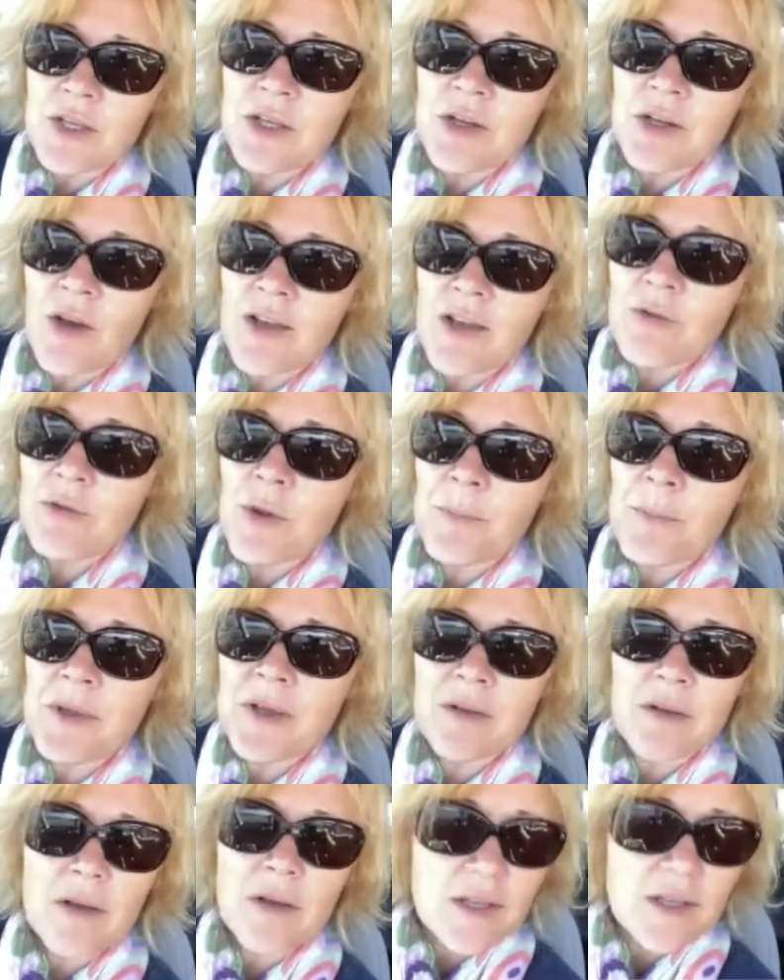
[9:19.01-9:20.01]
I grew up
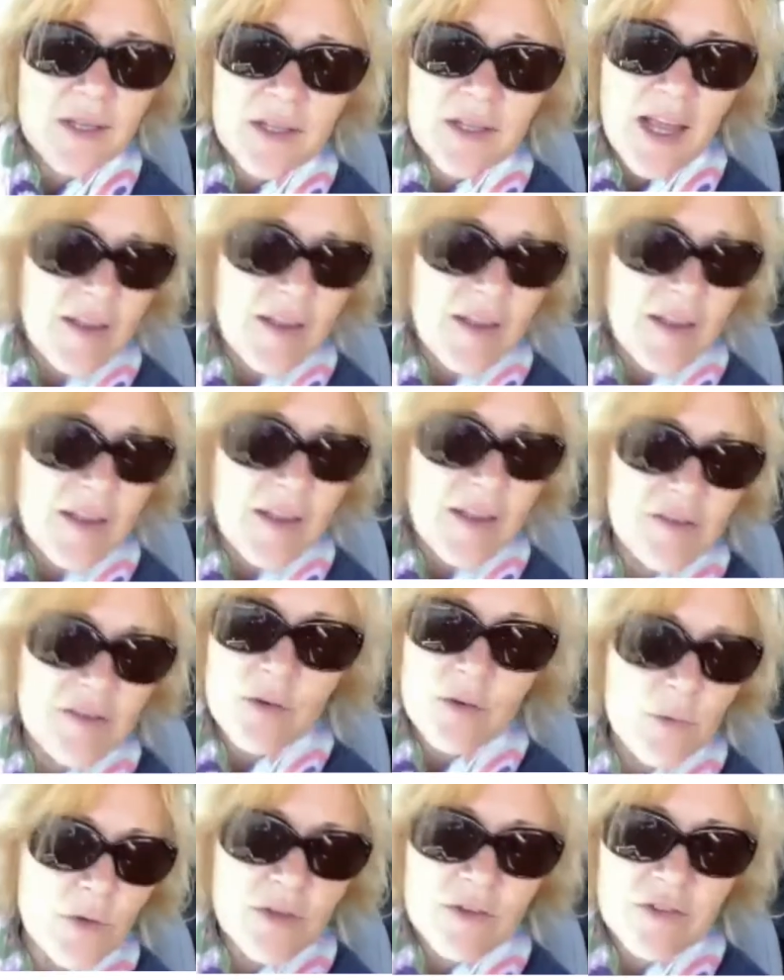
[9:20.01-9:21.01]
in classical
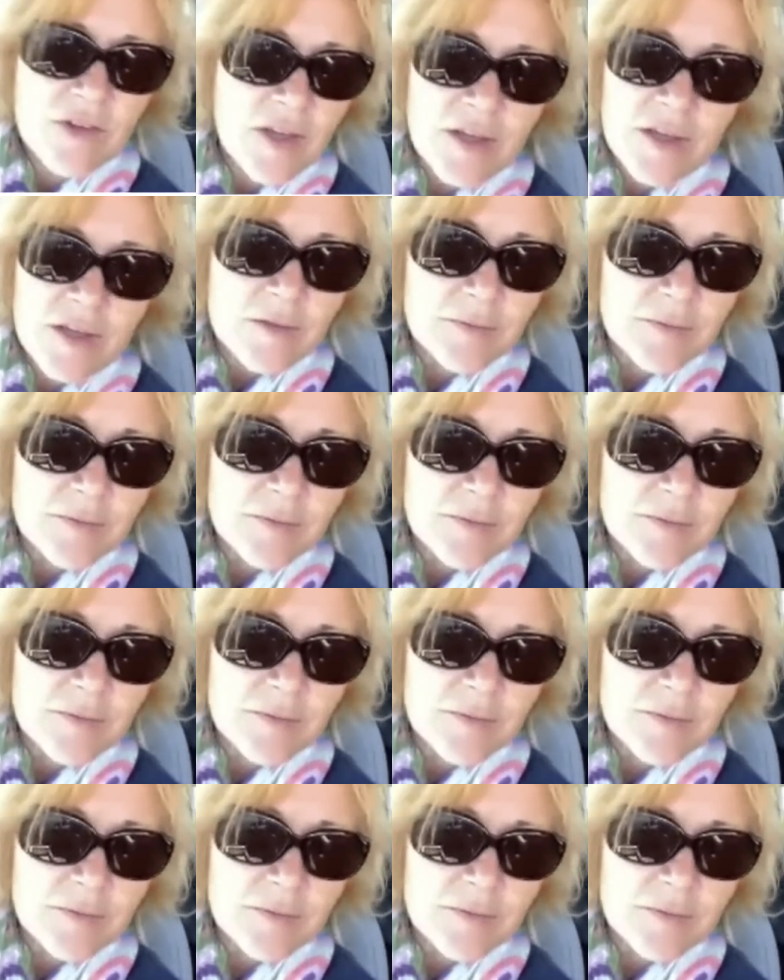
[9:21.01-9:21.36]
music.